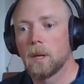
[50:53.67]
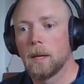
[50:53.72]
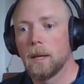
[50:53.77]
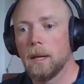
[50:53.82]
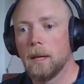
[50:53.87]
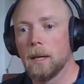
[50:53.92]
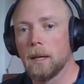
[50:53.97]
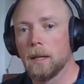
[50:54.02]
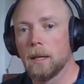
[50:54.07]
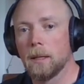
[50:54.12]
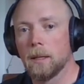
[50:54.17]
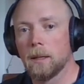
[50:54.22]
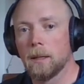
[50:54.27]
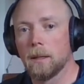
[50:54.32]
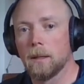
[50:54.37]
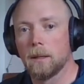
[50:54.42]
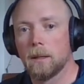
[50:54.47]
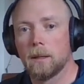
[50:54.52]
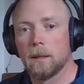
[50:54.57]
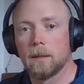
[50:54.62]
and
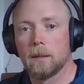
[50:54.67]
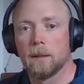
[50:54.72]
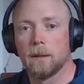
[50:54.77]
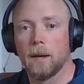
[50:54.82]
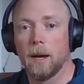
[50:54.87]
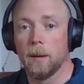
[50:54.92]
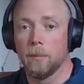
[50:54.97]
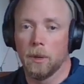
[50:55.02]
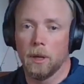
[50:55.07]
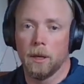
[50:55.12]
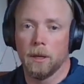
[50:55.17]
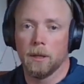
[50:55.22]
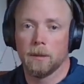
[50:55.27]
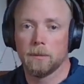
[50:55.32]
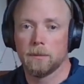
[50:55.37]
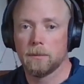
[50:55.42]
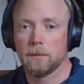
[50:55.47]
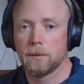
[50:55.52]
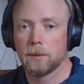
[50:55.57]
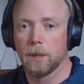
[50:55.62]
I'm not.
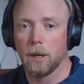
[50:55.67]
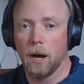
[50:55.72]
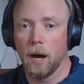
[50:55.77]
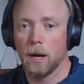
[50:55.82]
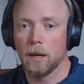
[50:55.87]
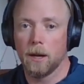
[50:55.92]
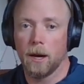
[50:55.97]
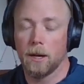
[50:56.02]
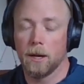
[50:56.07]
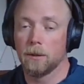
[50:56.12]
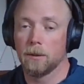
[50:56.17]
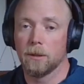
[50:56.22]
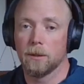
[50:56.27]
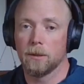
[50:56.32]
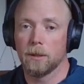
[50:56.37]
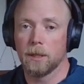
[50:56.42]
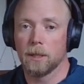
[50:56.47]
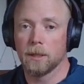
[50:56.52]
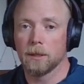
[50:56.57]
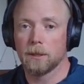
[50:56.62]
So I, I don't know
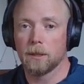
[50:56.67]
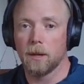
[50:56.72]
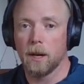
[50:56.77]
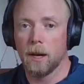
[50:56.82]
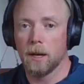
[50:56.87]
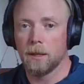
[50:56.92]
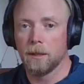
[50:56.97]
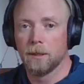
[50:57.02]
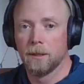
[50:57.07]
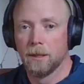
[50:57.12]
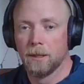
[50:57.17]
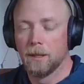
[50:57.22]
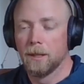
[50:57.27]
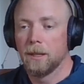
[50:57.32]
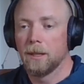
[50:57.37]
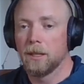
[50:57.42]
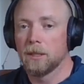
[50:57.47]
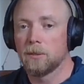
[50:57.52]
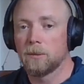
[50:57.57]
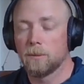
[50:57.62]
the answer. I
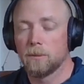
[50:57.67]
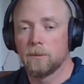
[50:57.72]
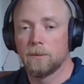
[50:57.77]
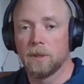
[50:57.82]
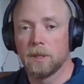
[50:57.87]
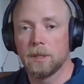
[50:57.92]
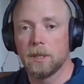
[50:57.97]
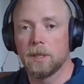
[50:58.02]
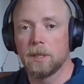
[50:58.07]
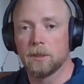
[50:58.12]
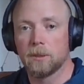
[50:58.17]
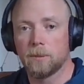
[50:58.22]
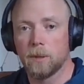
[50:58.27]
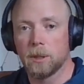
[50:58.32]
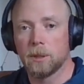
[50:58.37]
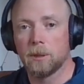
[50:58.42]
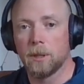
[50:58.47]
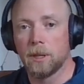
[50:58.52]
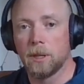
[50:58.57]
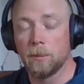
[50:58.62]
it's funding is
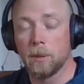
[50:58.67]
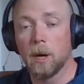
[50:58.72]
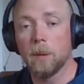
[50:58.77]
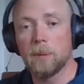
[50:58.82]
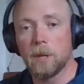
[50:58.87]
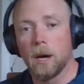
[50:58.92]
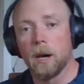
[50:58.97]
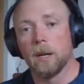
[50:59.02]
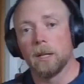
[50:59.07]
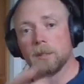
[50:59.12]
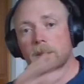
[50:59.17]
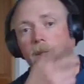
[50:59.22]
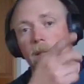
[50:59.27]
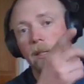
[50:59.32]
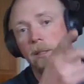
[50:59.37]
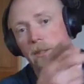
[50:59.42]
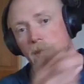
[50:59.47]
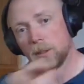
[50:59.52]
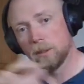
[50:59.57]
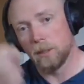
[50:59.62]
frustrating to me. I'll be honest.
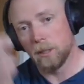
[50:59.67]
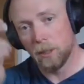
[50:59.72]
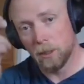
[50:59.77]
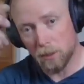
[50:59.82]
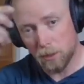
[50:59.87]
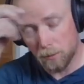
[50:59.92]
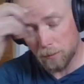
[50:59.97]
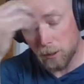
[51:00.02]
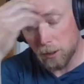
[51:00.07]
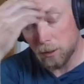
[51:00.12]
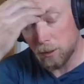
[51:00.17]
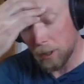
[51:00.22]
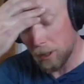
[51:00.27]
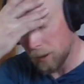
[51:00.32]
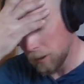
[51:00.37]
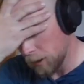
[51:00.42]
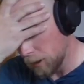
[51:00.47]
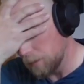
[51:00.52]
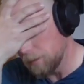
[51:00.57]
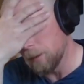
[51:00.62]
Here's the here's the frustrating
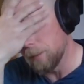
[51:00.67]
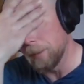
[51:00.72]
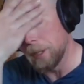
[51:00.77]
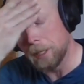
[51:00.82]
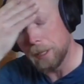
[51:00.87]
thing for me